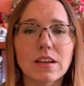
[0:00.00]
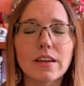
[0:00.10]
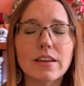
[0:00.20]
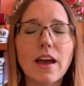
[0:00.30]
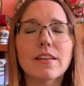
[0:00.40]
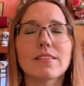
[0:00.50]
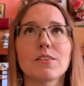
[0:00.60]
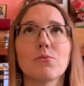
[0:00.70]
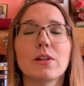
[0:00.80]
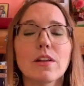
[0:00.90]
Yes,
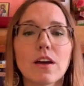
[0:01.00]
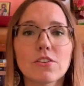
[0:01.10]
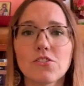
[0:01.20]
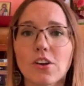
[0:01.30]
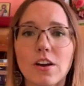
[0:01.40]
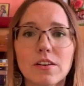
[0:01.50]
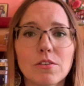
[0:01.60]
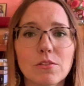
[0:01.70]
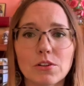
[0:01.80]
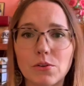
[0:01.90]
we lost John
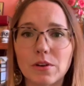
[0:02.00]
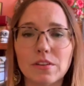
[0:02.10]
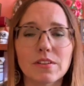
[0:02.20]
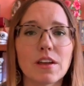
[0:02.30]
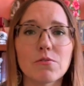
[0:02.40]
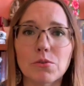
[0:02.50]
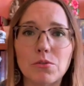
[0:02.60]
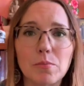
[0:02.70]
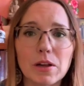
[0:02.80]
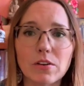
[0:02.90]
Lewis and Ruth
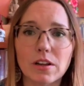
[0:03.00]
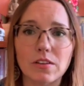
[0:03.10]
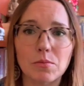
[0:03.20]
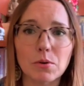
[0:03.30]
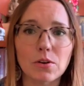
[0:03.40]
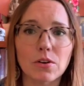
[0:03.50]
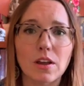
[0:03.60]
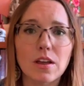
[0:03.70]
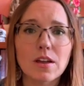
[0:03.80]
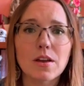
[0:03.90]
Bader Ginsburg,
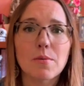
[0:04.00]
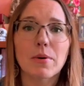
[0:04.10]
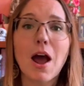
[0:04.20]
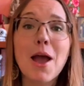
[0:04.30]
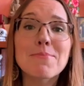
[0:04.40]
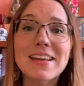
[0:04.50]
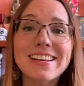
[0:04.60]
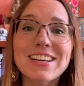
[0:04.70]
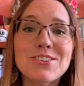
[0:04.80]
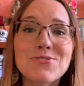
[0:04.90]
but I'm getting
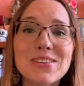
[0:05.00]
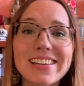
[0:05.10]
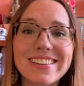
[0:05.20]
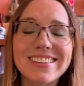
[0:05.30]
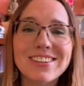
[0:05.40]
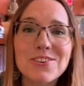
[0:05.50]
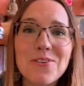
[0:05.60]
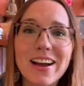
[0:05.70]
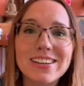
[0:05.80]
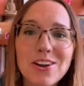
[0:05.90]
a new niece who
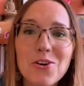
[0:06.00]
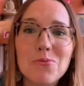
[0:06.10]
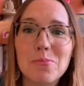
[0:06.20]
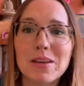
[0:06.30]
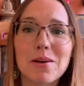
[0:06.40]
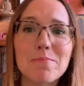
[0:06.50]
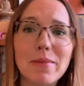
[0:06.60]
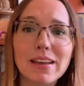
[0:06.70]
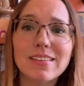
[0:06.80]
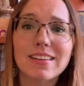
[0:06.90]
I know will be
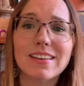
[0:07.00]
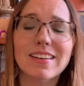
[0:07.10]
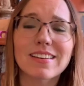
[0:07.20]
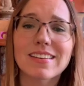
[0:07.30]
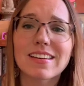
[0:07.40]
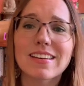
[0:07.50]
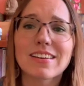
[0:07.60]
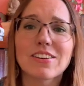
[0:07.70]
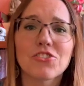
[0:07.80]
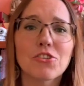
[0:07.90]
amazing.
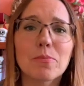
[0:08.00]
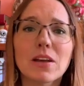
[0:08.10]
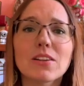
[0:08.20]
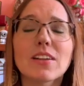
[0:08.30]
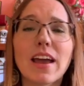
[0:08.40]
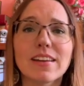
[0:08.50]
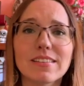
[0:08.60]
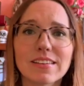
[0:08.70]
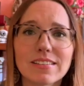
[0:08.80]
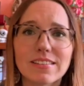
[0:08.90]
She'll be a light
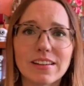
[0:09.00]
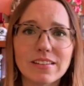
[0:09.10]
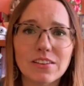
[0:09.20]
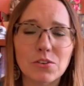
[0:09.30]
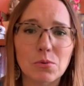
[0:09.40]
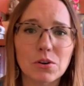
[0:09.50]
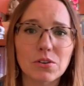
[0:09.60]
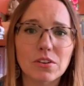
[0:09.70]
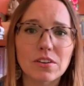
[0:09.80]
in this world.